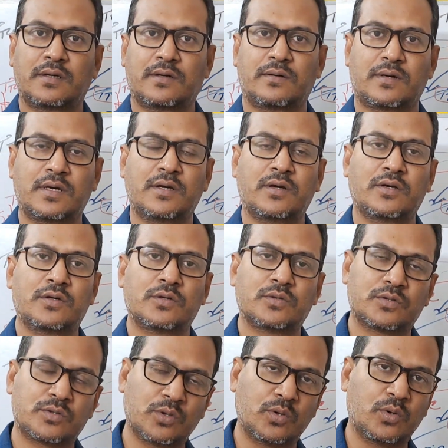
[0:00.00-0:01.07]
Okay,
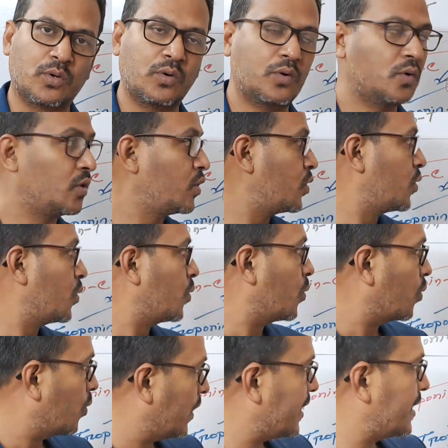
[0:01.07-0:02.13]
so
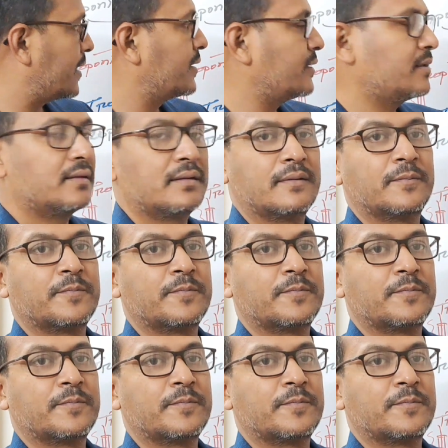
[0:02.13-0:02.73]
when